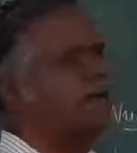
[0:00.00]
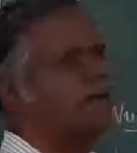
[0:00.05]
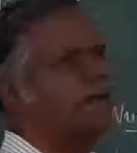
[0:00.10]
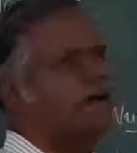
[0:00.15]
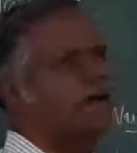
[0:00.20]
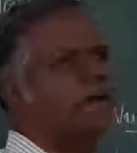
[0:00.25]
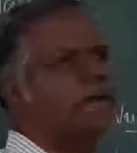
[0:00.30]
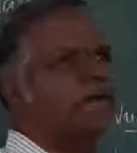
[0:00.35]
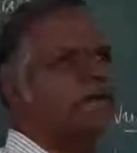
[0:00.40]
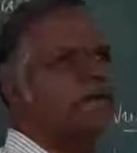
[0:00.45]

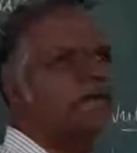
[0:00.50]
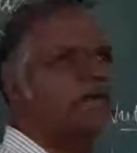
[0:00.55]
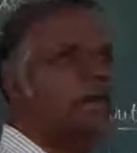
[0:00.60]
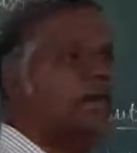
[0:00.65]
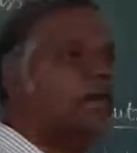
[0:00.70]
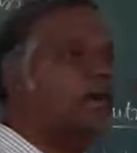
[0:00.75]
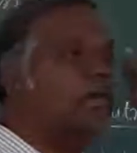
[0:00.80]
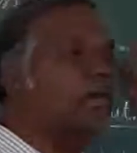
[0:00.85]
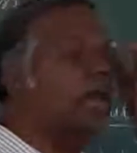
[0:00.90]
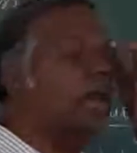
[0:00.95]
it is
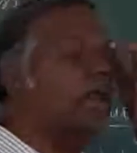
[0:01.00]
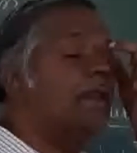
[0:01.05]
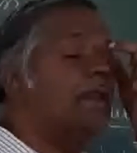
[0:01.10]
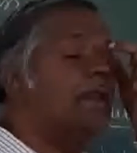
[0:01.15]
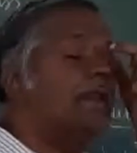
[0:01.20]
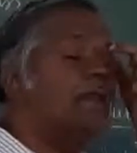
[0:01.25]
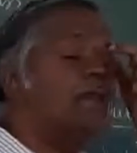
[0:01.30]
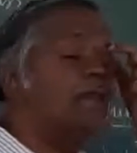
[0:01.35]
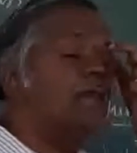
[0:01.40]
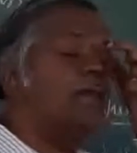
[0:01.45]
chewed well
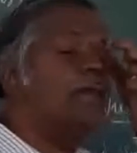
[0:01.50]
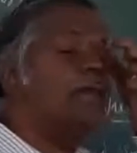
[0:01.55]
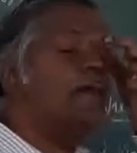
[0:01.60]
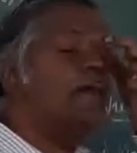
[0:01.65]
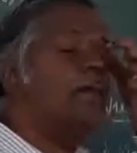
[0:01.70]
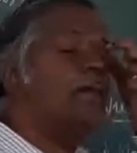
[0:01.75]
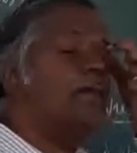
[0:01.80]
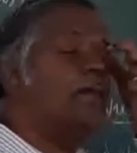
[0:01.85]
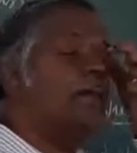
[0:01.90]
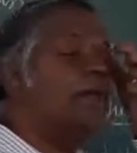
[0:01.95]
with the
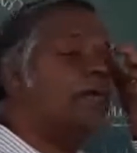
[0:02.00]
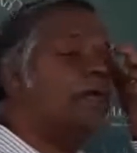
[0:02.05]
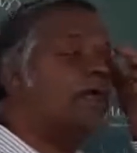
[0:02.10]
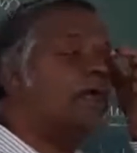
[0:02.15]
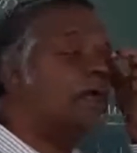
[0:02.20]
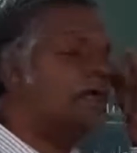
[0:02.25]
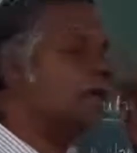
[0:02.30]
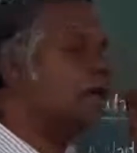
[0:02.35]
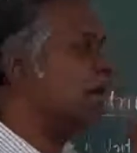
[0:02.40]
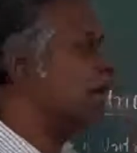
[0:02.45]
help of
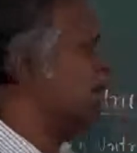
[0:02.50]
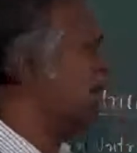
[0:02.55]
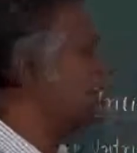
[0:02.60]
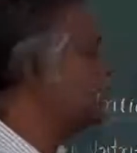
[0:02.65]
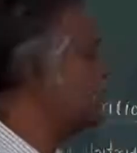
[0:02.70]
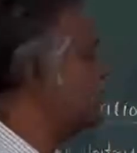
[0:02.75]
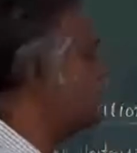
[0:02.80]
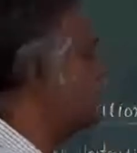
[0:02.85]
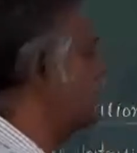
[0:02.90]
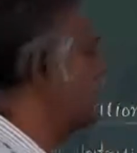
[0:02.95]
salivary
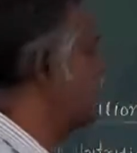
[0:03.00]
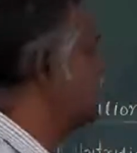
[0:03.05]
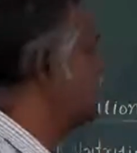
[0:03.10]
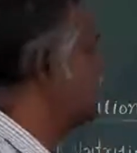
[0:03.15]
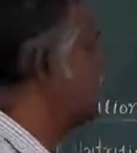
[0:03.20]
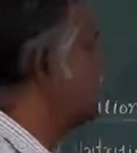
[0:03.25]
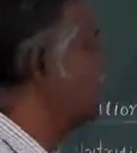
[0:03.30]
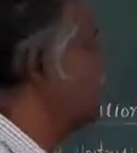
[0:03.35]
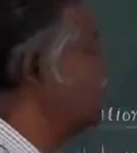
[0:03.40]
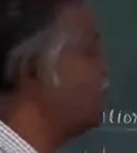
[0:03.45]
glands and
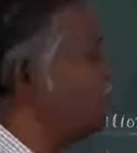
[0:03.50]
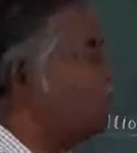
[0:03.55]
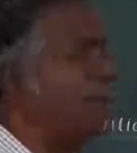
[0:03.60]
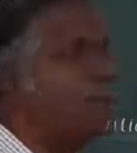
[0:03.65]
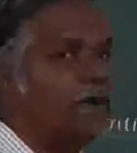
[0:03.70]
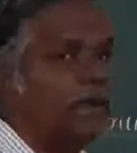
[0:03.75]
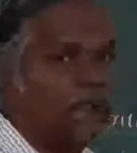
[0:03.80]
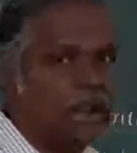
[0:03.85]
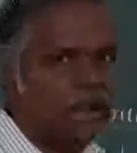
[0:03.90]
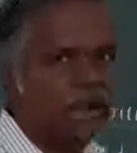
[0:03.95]
with the help
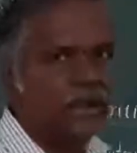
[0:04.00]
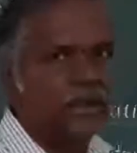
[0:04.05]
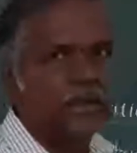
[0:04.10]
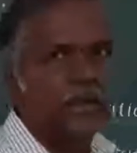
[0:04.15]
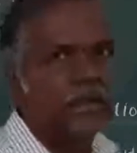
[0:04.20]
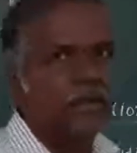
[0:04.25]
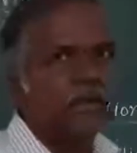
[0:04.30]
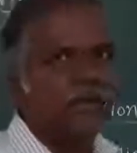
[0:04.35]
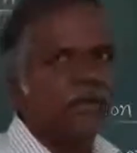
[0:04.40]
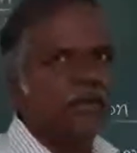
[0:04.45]
of teeth.
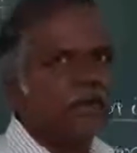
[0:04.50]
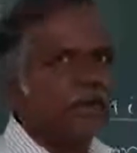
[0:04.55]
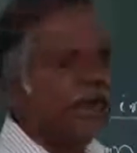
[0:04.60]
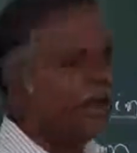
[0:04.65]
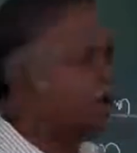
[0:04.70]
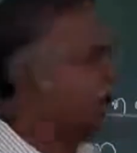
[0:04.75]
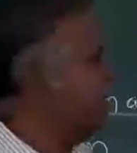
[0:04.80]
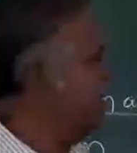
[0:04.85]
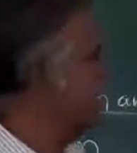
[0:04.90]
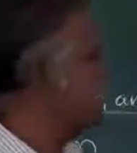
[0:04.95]

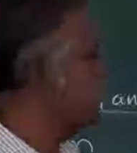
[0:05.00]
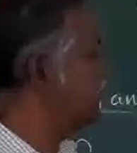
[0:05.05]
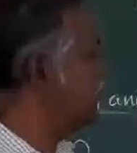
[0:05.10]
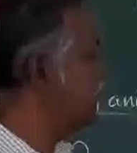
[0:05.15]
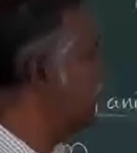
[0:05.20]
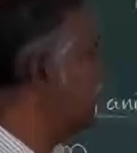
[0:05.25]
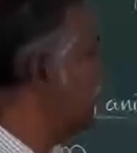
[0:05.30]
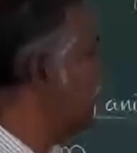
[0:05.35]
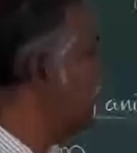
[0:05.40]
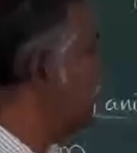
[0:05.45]
Finally it is
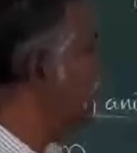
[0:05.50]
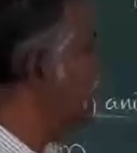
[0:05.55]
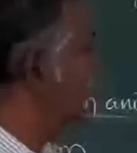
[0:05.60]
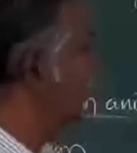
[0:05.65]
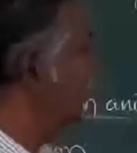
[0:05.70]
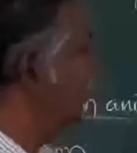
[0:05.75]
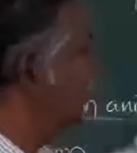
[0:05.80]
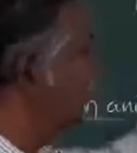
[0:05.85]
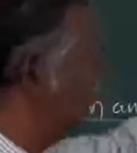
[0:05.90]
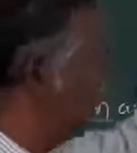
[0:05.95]

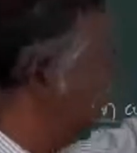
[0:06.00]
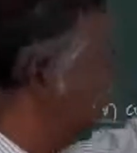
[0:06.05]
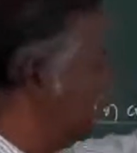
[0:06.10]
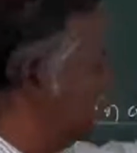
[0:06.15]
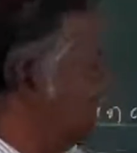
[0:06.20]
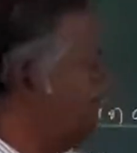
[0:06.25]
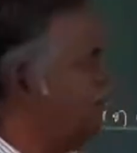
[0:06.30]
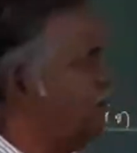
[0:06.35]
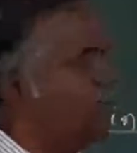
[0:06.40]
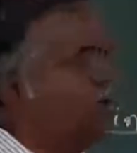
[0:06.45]
swallowed with
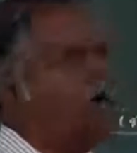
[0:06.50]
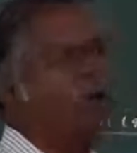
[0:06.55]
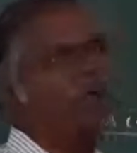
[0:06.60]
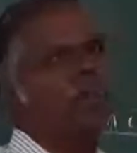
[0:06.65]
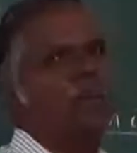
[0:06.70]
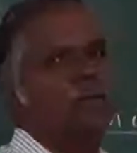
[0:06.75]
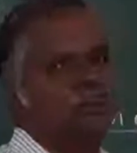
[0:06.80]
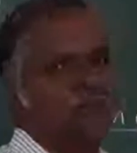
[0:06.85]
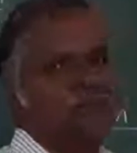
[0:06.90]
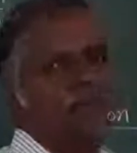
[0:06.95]
the help of
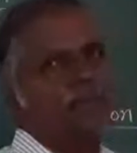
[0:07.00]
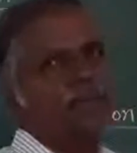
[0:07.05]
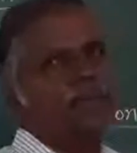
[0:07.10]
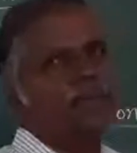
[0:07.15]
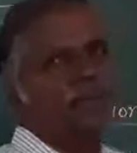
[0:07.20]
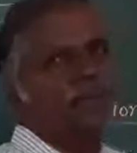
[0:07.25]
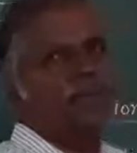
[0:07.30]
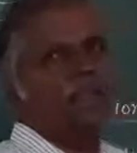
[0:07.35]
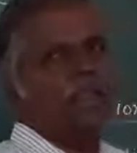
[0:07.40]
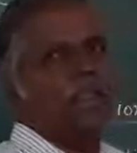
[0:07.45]

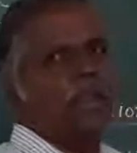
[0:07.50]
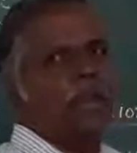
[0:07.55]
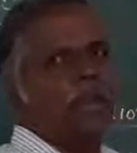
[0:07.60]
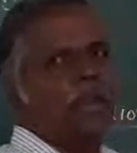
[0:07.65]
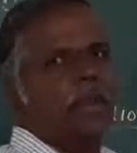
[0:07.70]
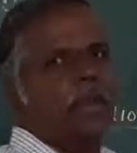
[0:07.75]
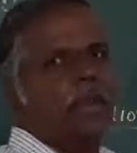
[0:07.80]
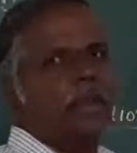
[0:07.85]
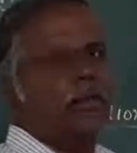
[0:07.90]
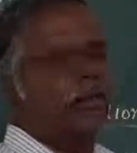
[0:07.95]

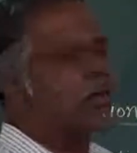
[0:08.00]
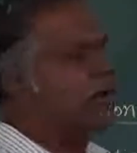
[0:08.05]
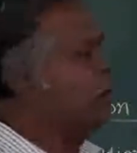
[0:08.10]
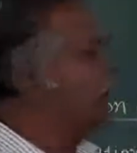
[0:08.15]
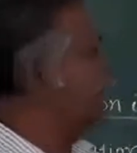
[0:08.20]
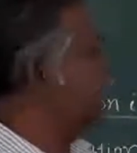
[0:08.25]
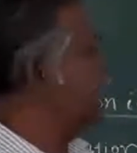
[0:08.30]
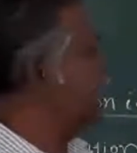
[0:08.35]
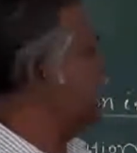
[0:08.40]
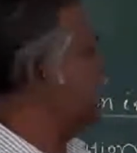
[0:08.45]
food
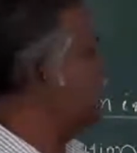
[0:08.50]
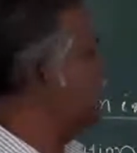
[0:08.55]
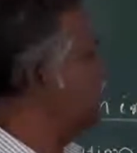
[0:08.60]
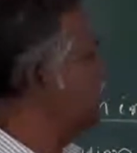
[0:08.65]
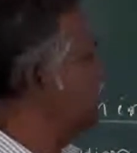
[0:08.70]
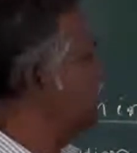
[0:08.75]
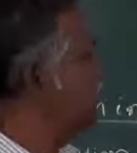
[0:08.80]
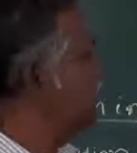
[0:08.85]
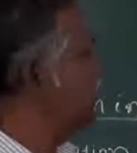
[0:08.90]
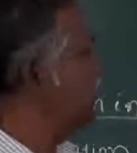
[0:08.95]

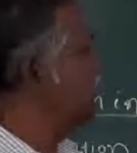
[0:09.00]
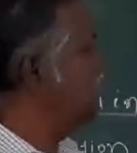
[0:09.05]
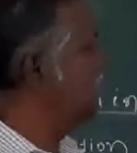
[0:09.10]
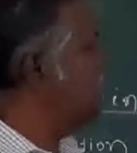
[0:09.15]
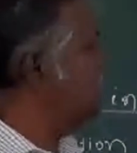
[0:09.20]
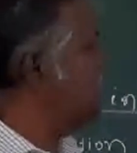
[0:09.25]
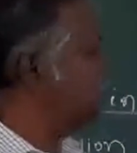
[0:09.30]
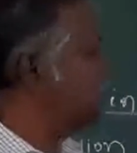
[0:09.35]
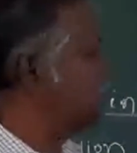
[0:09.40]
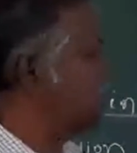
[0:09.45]
pipe. Then
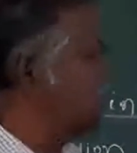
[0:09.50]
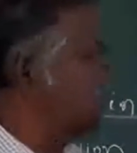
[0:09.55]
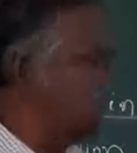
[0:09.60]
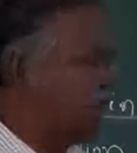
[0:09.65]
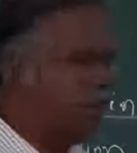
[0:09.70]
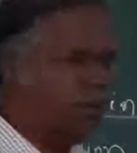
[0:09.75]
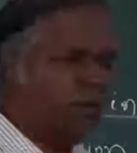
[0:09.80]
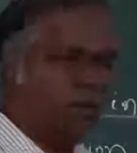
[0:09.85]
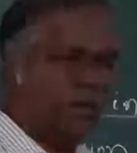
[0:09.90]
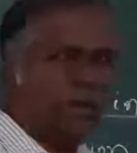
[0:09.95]
it goes to
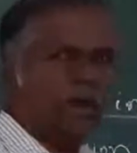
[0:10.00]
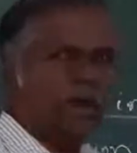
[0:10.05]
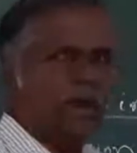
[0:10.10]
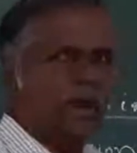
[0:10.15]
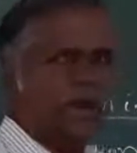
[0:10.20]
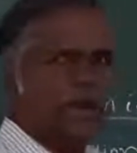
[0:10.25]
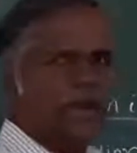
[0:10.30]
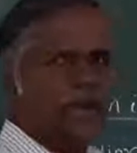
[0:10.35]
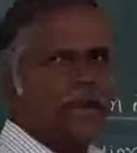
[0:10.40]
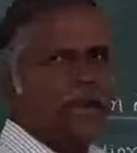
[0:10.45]

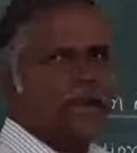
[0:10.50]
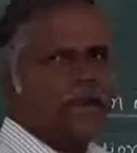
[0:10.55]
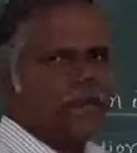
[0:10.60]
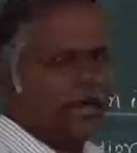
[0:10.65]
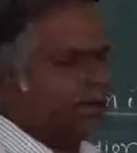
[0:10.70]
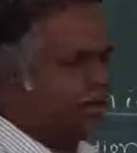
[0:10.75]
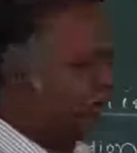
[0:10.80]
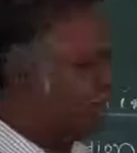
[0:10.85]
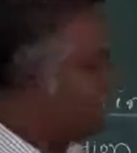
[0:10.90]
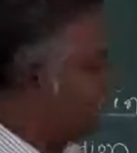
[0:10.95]
the
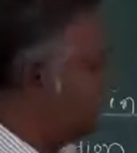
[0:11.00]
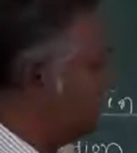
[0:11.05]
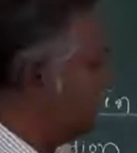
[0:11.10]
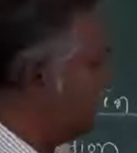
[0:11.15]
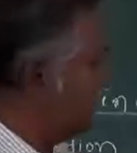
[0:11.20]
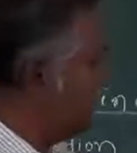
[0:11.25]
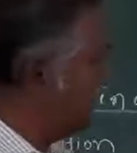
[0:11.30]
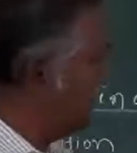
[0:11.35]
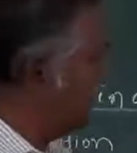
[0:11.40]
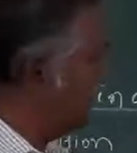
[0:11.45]
stomach.
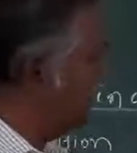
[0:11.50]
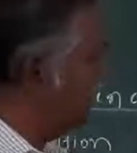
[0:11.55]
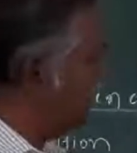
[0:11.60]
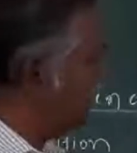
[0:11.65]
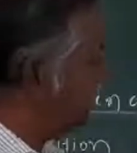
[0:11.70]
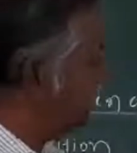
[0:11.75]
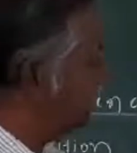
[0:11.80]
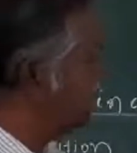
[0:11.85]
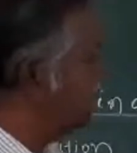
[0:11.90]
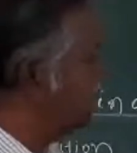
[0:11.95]
In
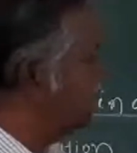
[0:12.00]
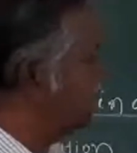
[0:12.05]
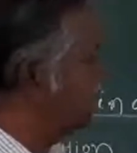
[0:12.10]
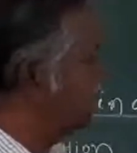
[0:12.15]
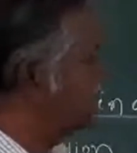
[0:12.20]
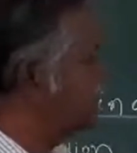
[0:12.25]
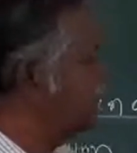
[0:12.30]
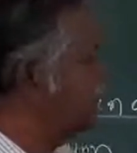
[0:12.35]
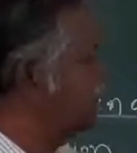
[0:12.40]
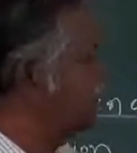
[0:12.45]
the stomach
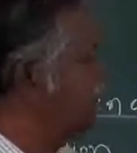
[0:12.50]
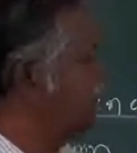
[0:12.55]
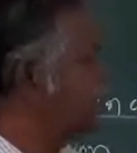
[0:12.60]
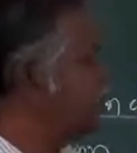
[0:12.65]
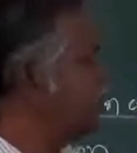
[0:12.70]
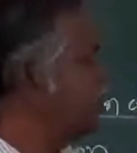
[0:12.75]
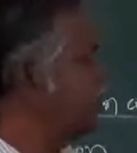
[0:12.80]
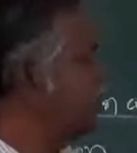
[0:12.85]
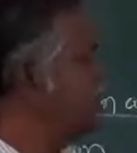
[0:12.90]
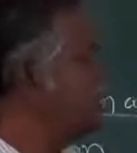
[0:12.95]
it
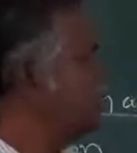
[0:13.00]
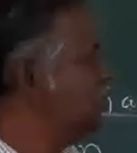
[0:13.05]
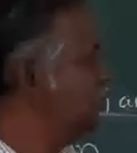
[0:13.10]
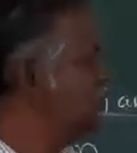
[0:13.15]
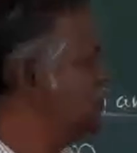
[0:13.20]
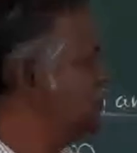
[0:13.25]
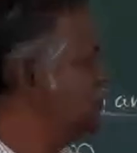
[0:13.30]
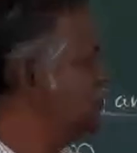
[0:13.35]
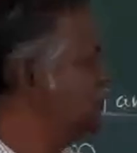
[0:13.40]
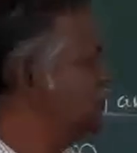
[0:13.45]

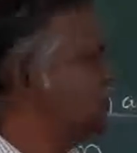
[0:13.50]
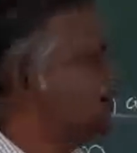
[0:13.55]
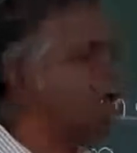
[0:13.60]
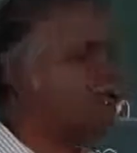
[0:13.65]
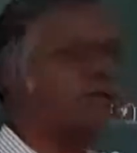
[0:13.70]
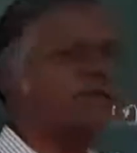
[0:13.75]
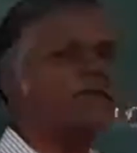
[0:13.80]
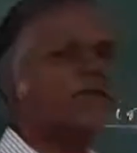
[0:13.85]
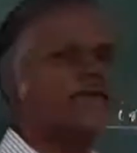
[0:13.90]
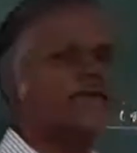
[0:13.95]
produces three
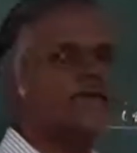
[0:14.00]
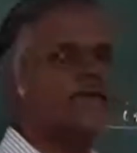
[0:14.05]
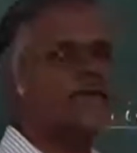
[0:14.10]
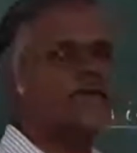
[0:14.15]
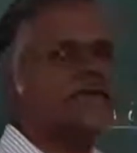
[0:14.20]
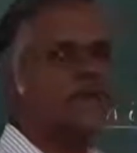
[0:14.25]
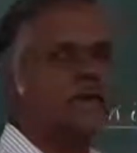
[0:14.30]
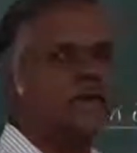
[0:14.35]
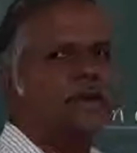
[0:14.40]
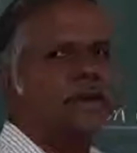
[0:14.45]
juices.
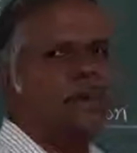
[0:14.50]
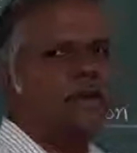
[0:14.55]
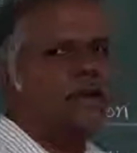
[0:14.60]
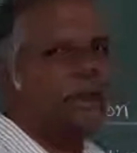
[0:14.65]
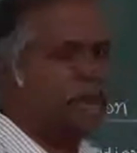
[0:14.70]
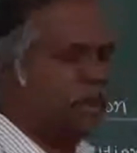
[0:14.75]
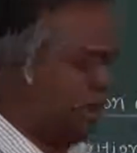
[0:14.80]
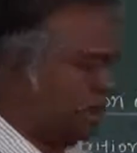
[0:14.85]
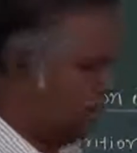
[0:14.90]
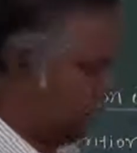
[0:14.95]

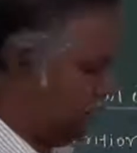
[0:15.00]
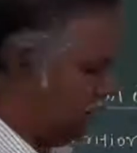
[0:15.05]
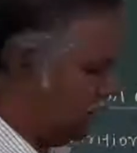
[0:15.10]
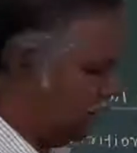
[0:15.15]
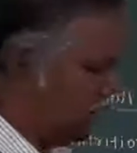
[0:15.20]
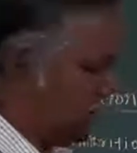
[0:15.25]
Inner